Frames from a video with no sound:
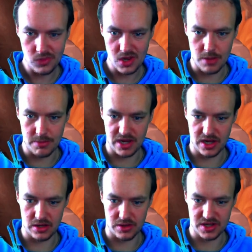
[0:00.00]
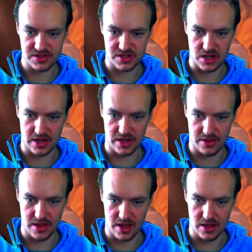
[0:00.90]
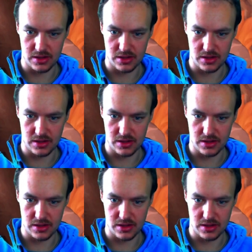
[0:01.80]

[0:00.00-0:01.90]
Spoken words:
I mean, this is going to hit there.